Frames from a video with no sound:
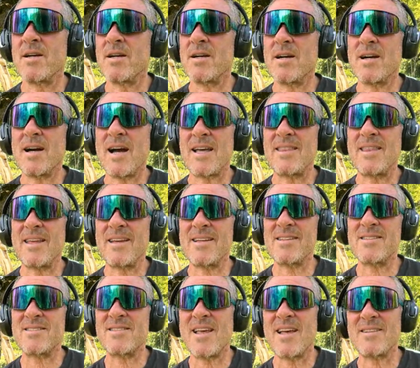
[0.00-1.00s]
I think
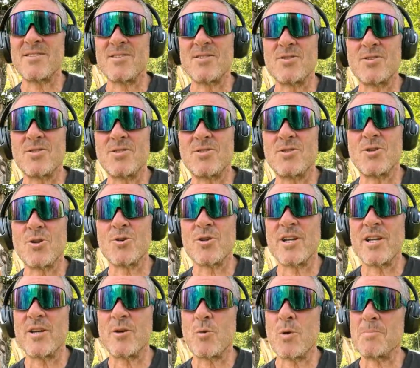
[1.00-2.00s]
it's that
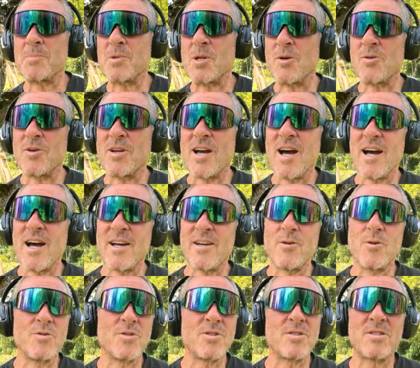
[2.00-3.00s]
dirty crypto guy
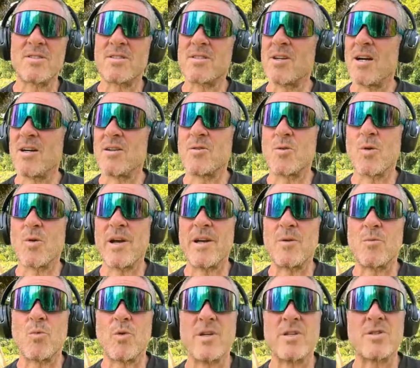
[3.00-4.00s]
who's a
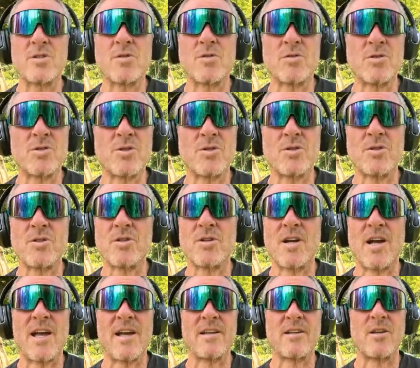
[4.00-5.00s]
great
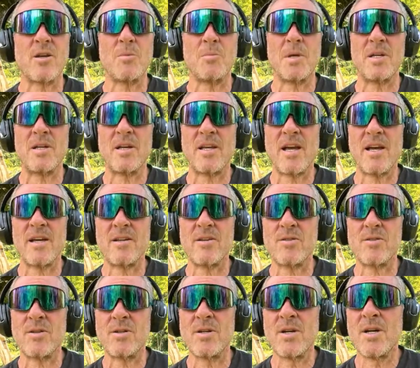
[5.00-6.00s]
researcher and
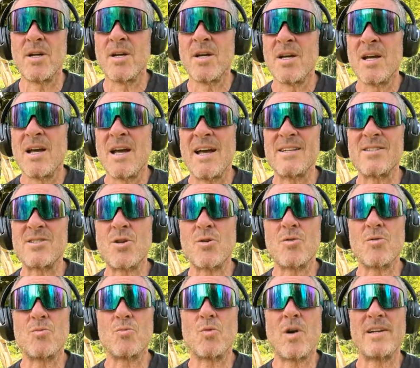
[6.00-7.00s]
communicator. And
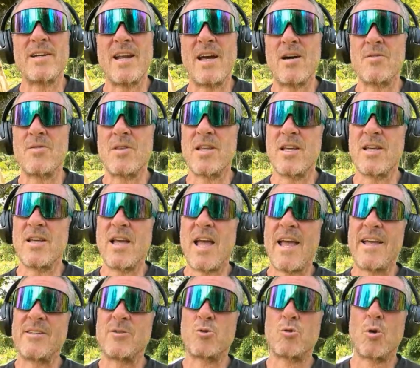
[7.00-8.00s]
so right now the
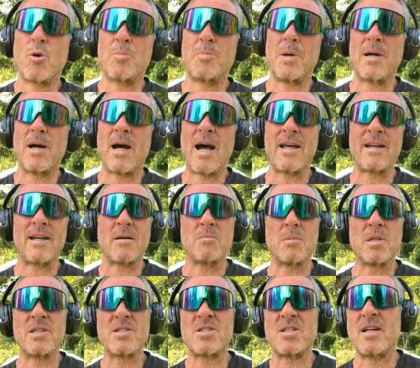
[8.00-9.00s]
Atropa, and
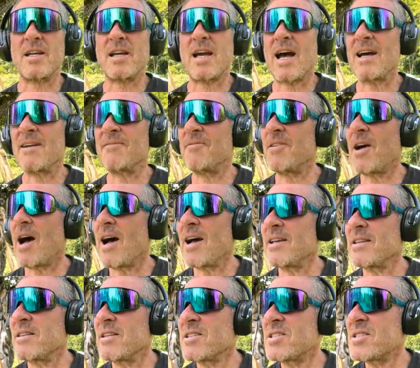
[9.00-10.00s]
I'm listening.
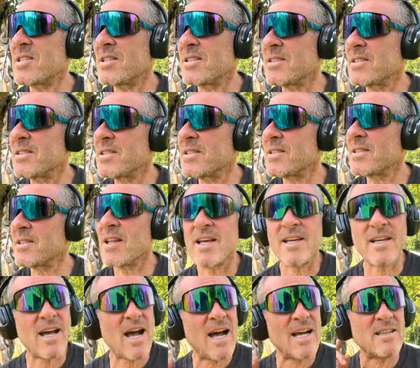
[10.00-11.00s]
I listened,
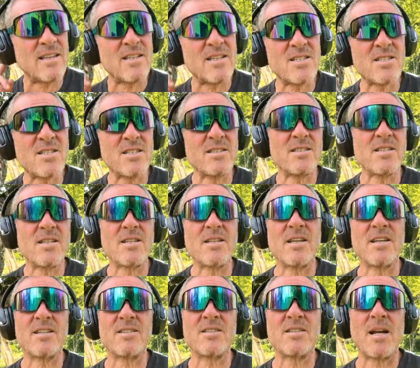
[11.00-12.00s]
like I listen to
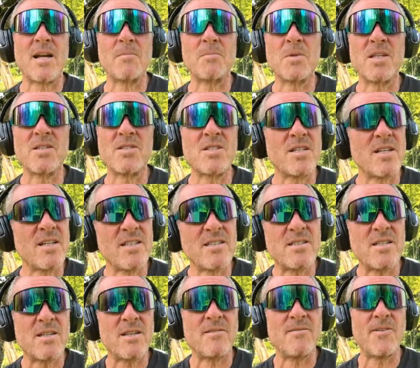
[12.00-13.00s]
things, and I'm listening
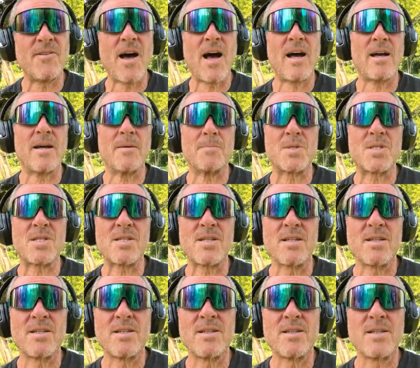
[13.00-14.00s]
to the vibes.
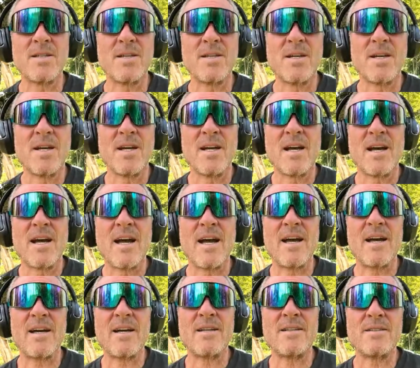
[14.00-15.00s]

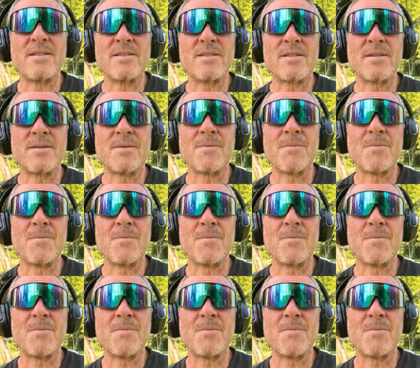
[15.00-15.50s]
And